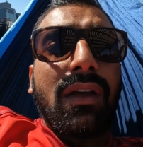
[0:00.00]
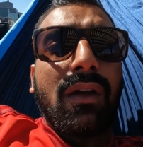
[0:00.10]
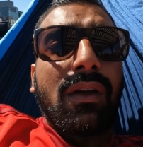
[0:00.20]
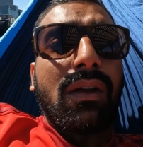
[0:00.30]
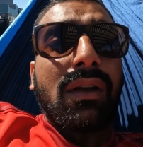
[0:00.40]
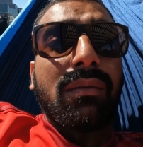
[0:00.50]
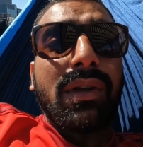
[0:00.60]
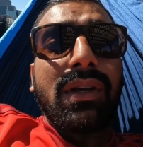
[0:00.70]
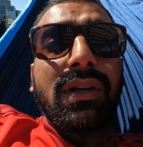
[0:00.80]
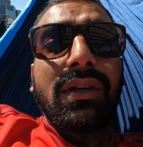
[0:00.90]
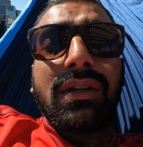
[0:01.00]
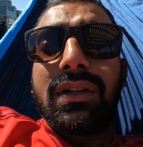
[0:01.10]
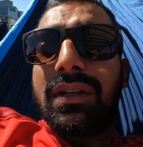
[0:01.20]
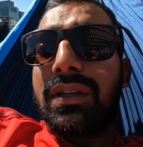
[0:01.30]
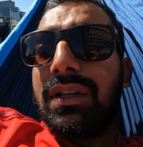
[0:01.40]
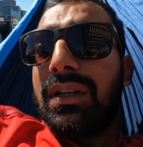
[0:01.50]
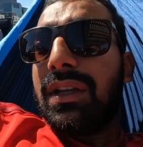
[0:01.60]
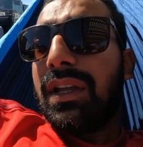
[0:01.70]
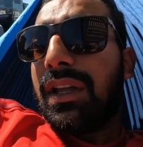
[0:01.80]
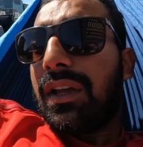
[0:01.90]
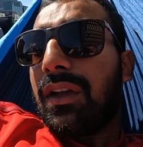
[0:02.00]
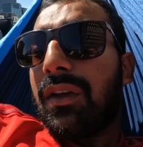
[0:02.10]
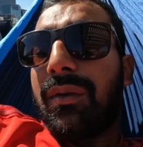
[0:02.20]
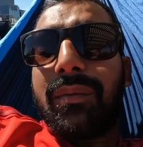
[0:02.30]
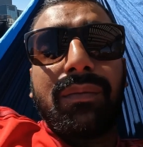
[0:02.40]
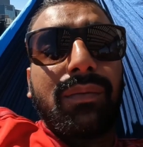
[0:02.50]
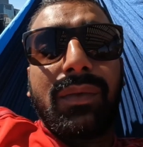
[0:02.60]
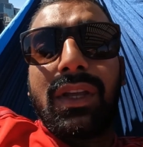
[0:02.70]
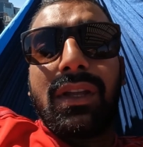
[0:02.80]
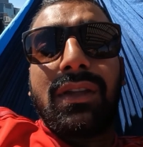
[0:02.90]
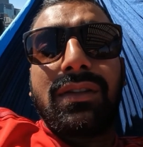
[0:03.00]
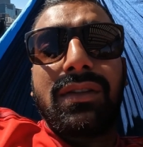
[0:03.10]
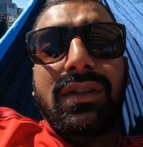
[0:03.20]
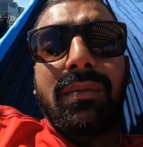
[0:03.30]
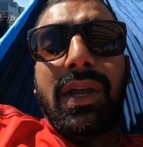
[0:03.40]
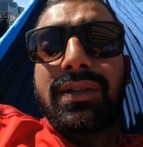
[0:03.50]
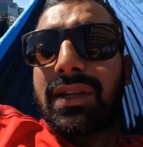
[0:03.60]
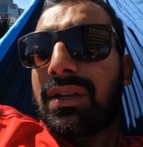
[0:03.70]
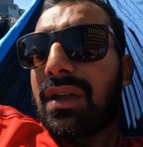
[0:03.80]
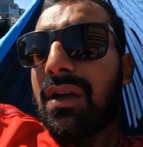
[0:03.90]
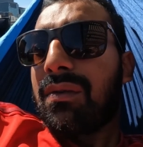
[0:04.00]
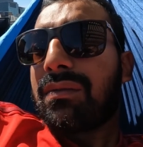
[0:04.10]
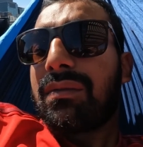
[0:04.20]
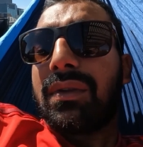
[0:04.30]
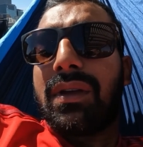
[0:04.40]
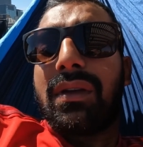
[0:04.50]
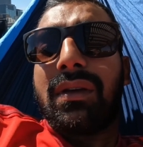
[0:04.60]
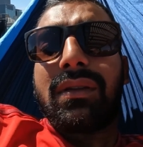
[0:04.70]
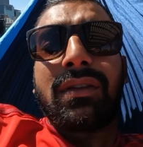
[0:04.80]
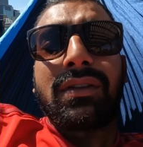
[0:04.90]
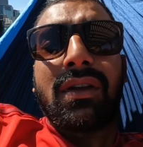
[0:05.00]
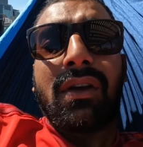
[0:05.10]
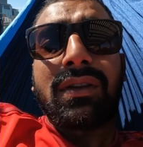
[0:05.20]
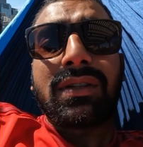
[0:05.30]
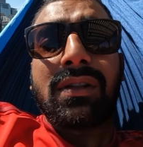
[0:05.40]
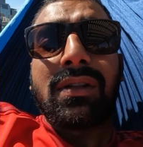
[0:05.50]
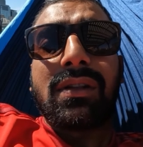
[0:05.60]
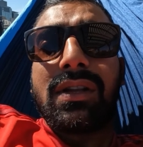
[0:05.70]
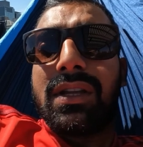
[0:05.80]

uh, Colombia. Um, it's just amazing you know, how this hostel